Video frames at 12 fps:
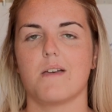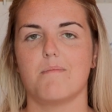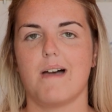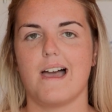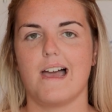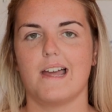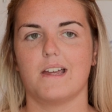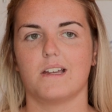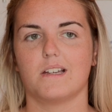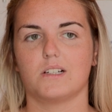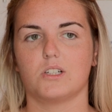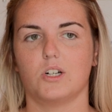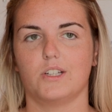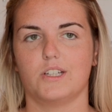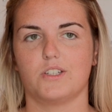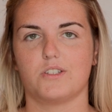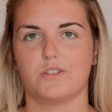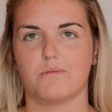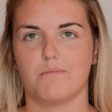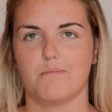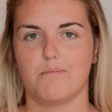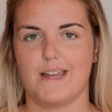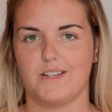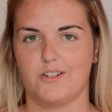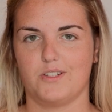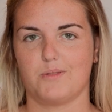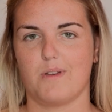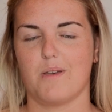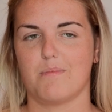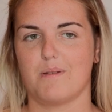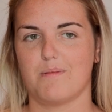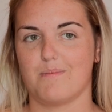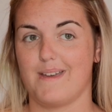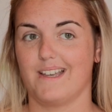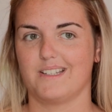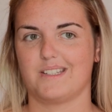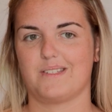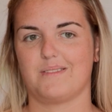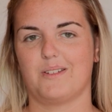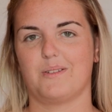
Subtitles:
my college mentor as well, Pippa Bells.